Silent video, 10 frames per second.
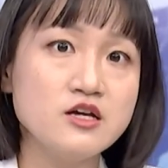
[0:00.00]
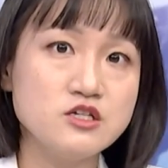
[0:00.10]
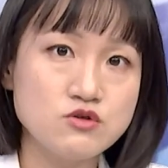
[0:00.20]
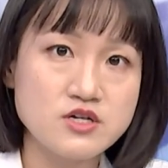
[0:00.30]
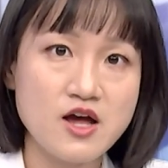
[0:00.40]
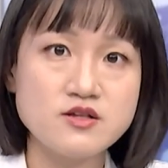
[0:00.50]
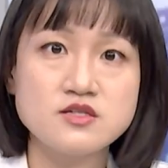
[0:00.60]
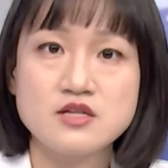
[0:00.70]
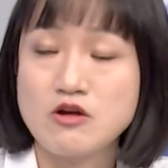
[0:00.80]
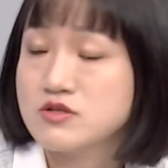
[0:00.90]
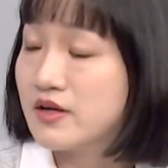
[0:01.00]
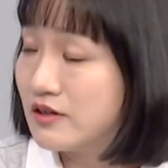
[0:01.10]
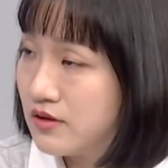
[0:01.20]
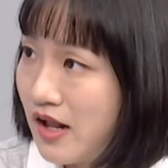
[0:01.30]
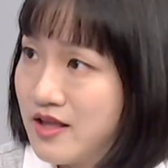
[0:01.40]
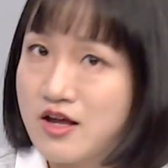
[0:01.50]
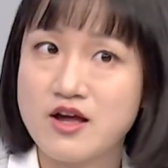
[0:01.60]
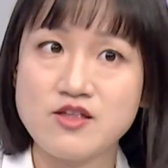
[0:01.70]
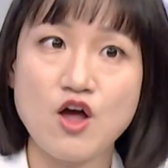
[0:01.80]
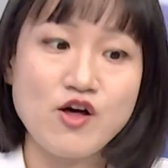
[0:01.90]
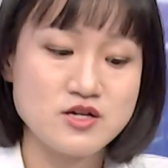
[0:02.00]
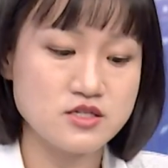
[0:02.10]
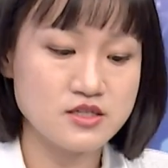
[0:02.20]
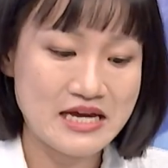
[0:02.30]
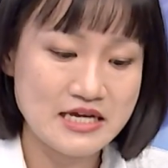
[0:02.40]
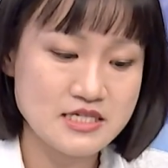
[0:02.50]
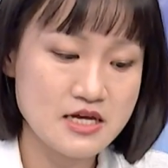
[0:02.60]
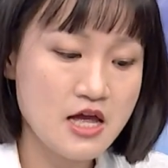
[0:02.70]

Utah, South Carolina, and other states,